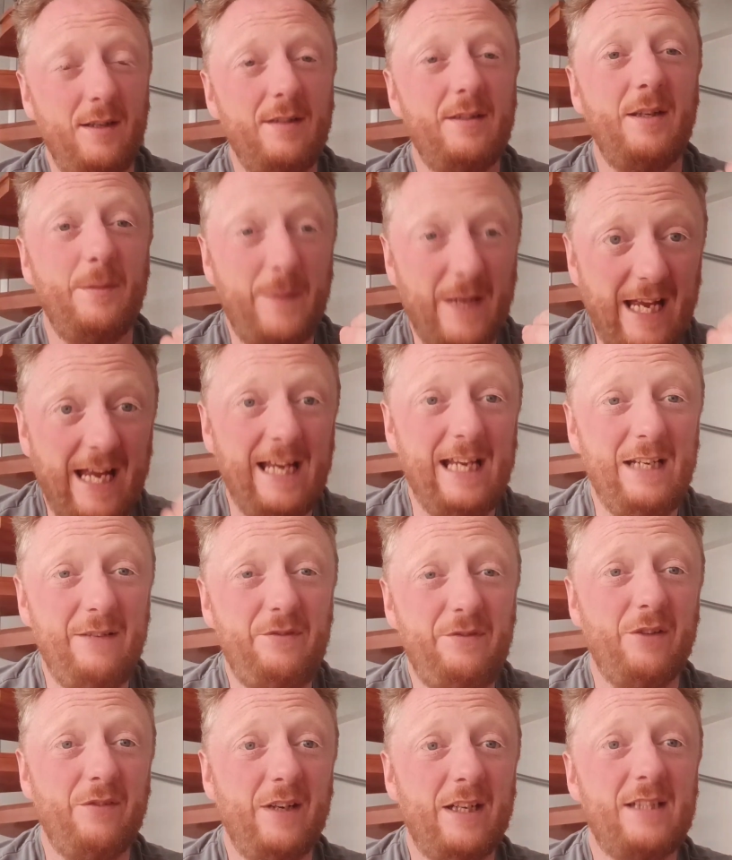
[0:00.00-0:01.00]
the
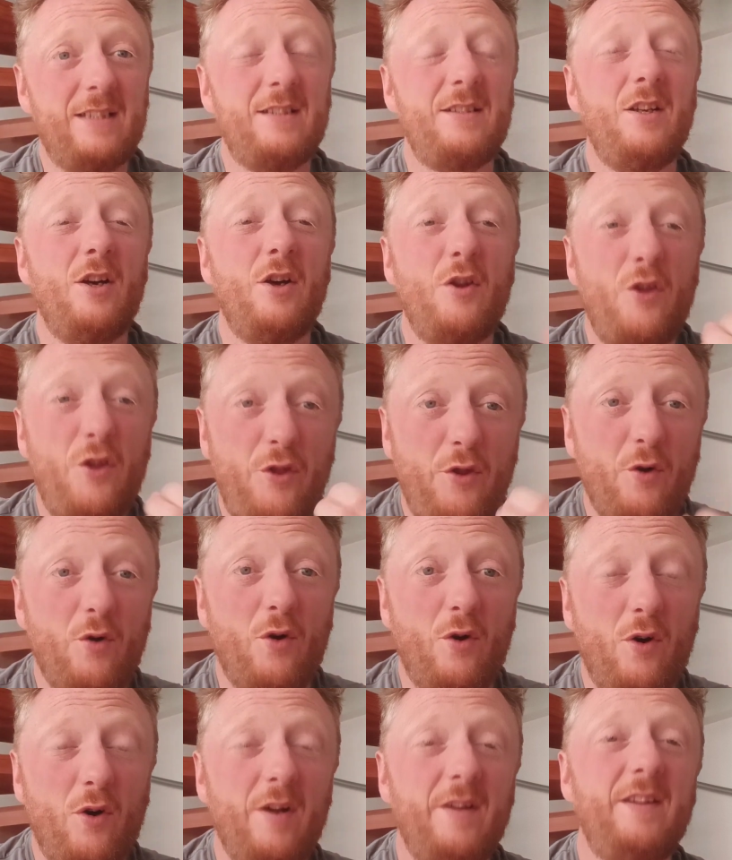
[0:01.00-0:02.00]
behaviorist,
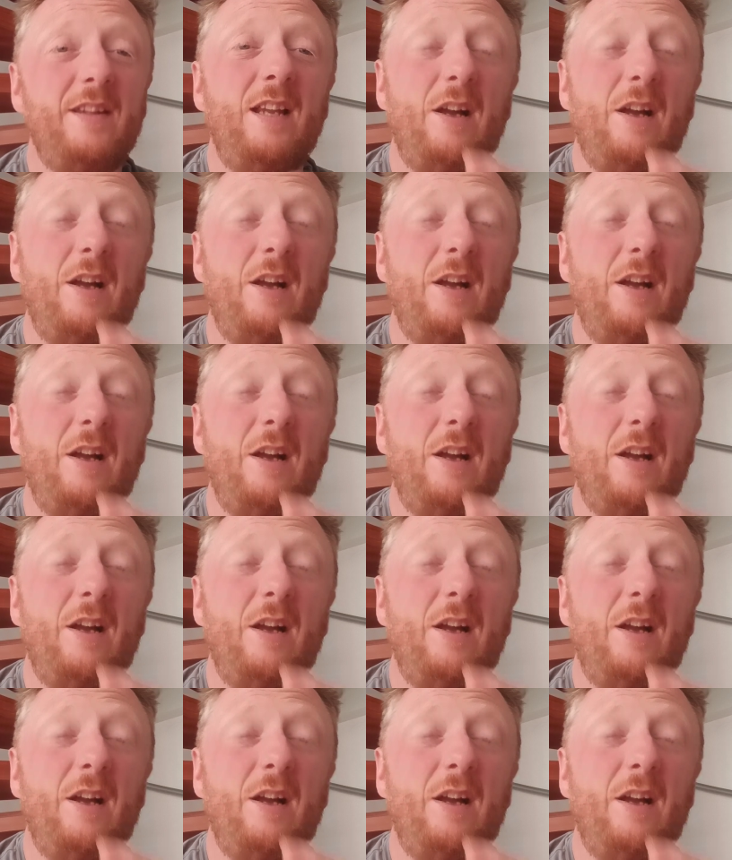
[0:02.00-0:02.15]
thought,